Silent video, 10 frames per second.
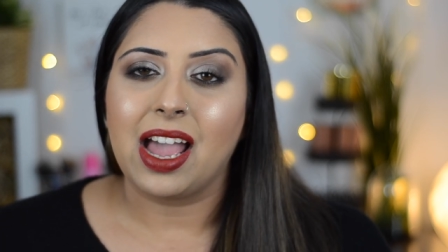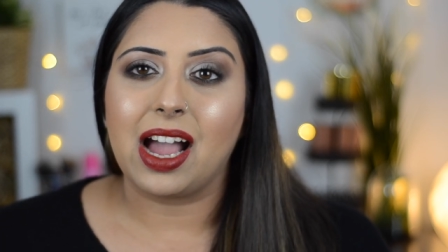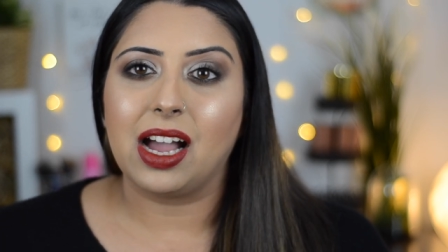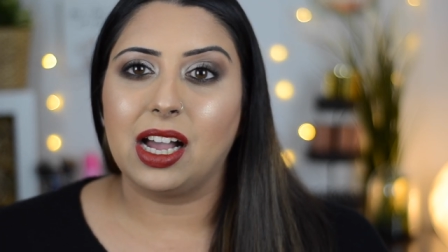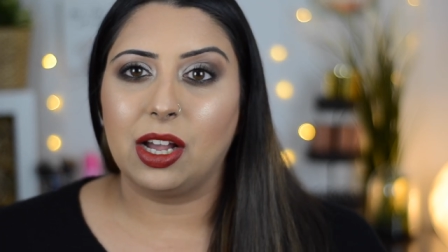
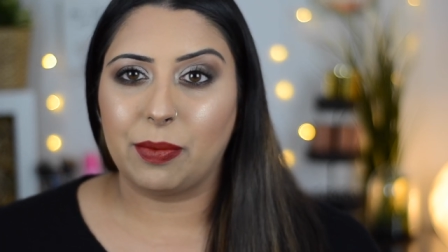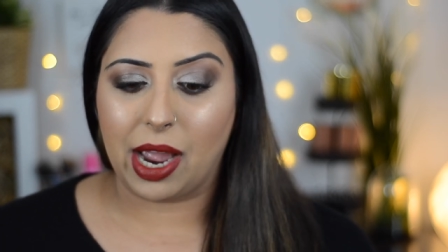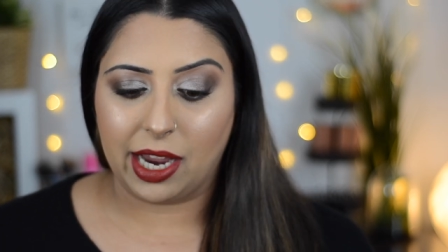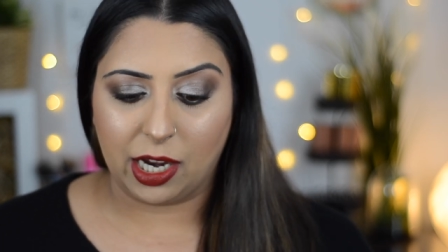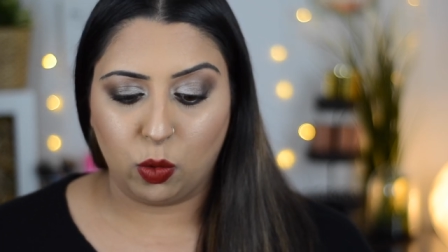
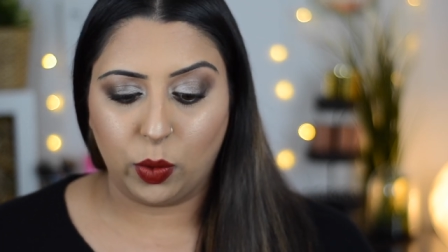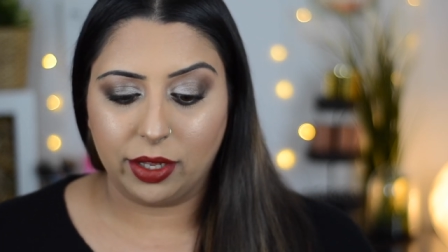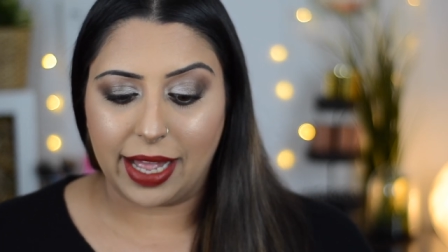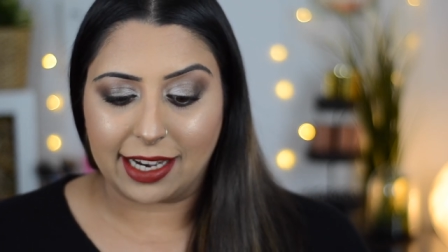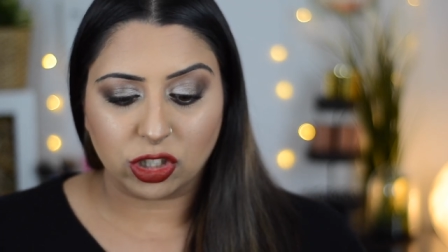I
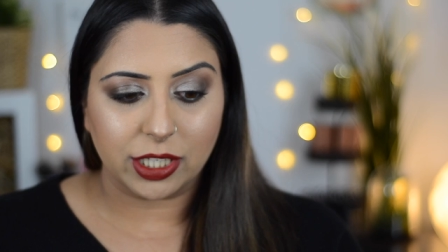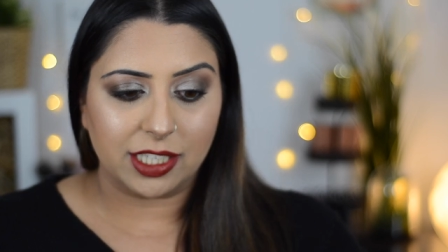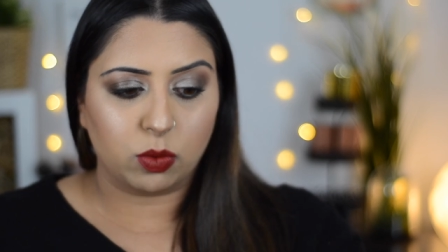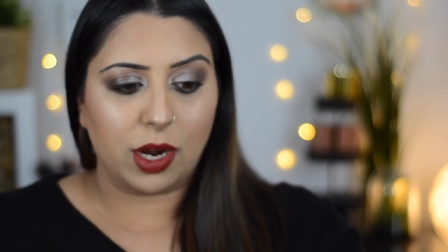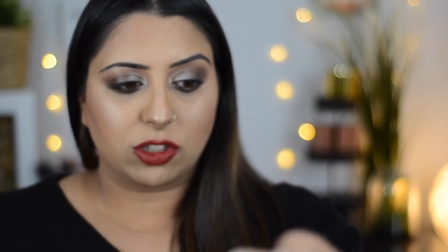will actually
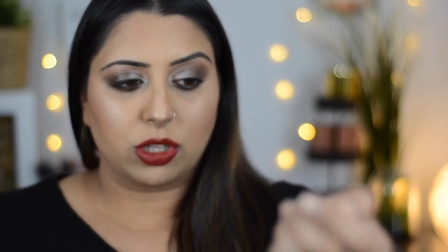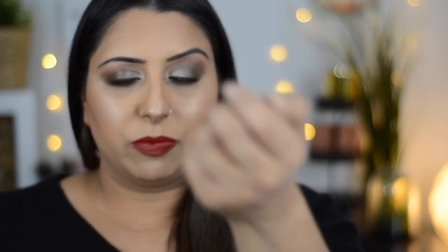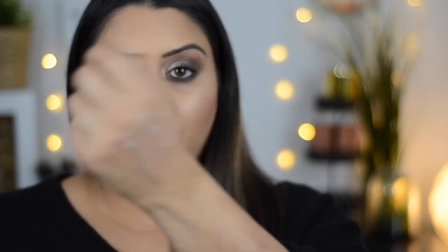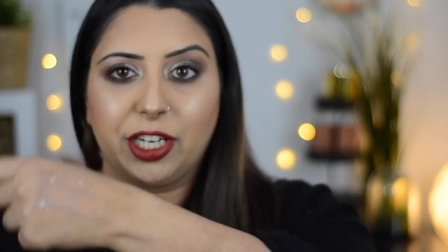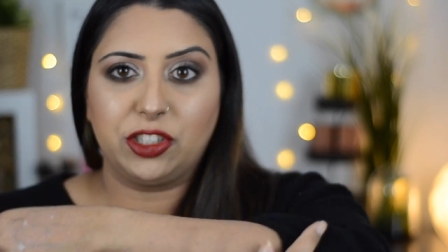swatch them
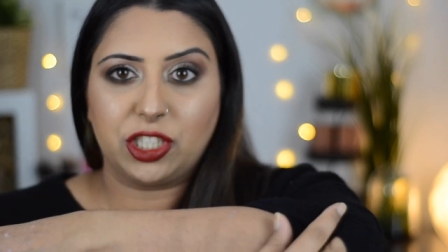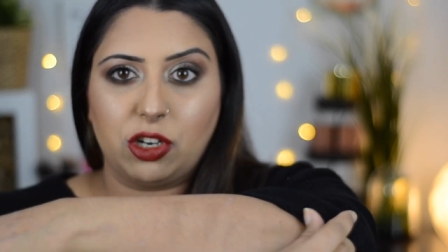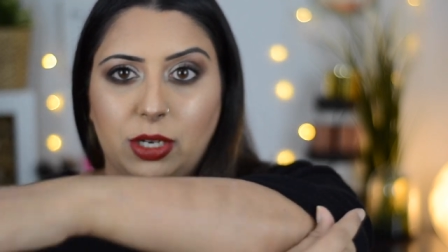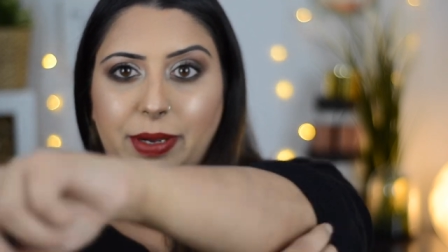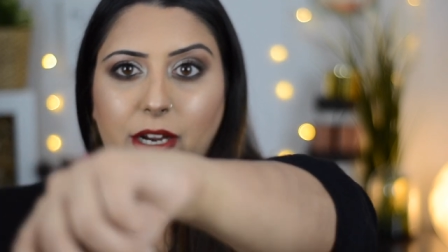for you just
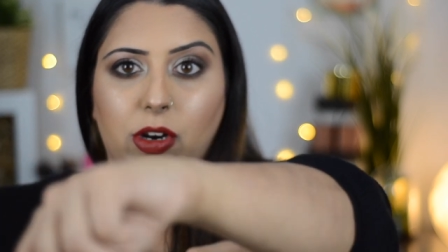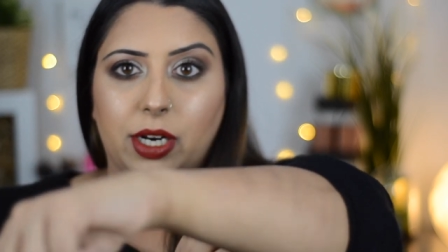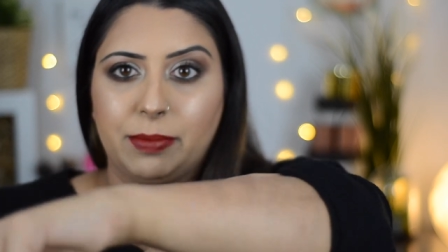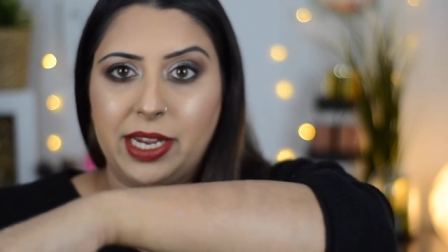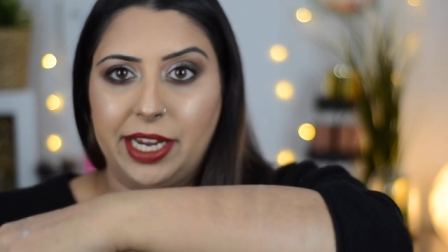on my
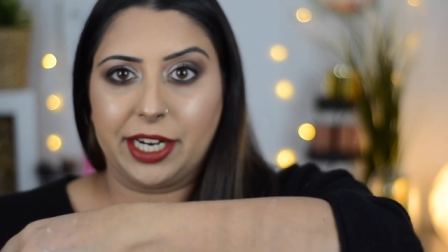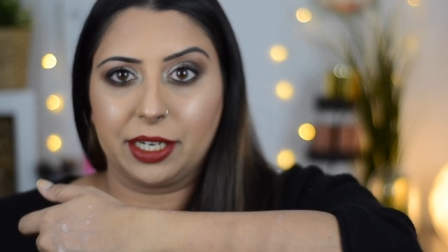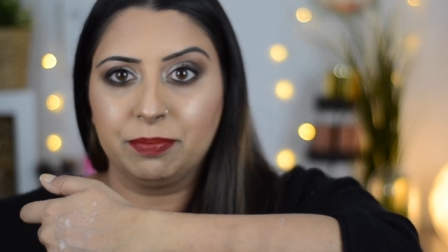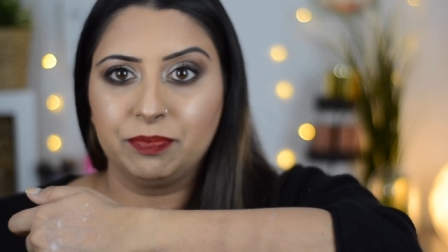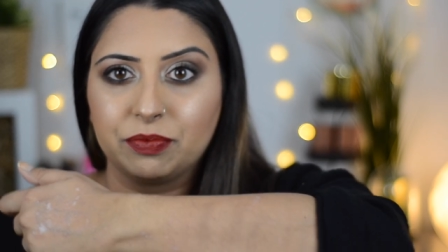arm
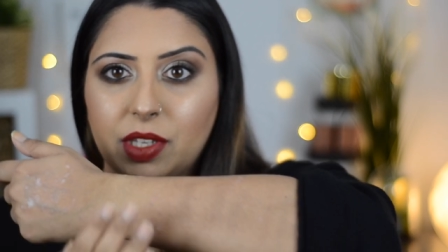here.